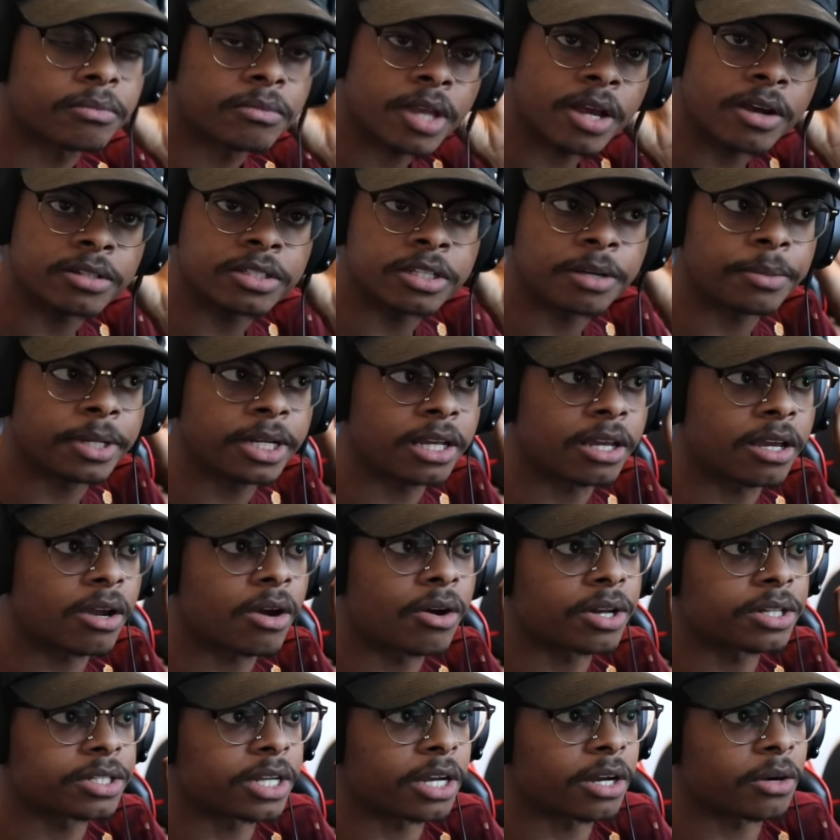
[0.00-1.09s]
Every time a nigga go to
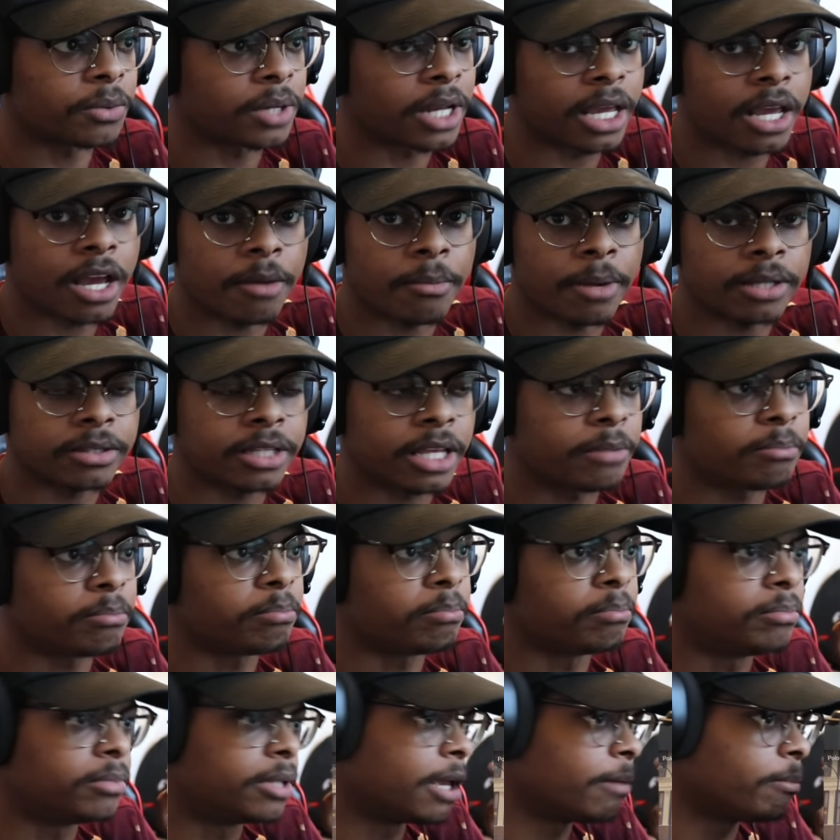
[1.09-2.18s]
jail, when they come out, they
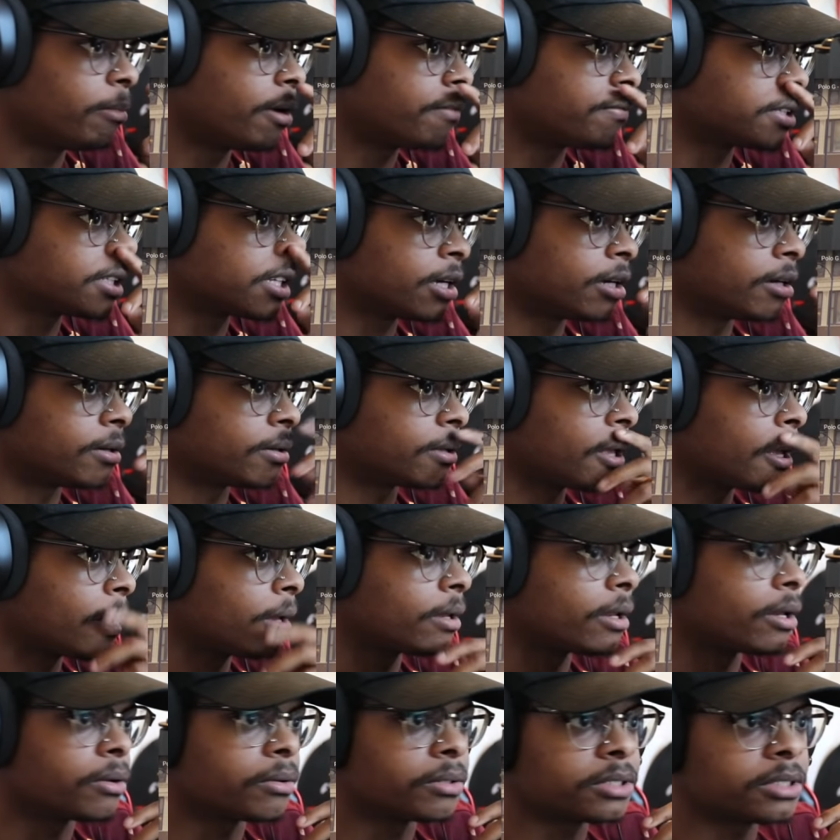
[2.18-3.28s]
they buff as hell. I don't
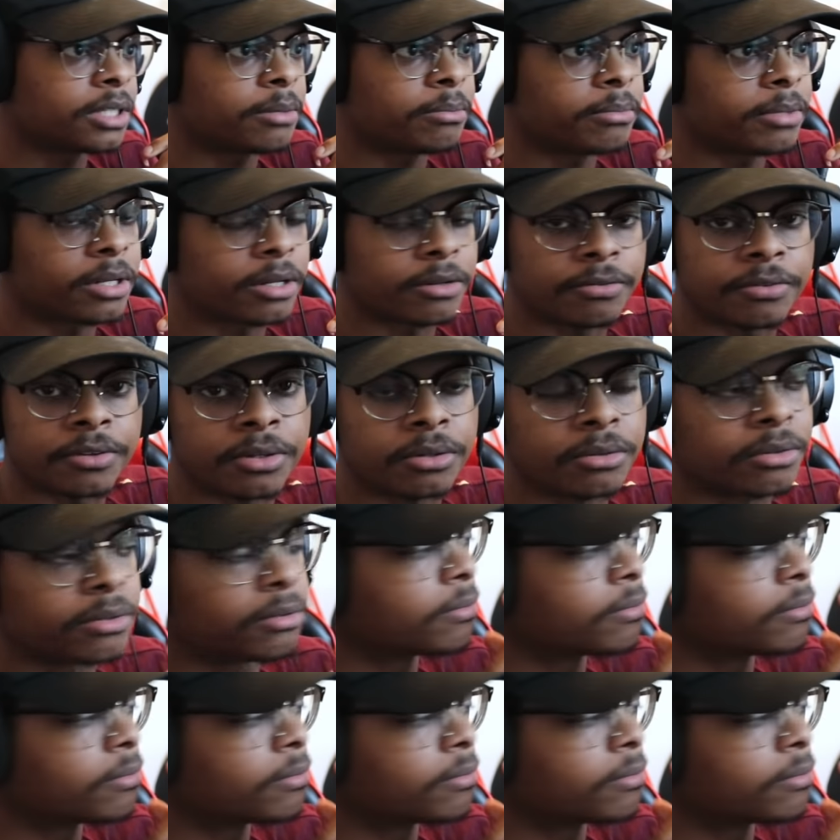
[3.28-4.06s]
know. It's something in the food.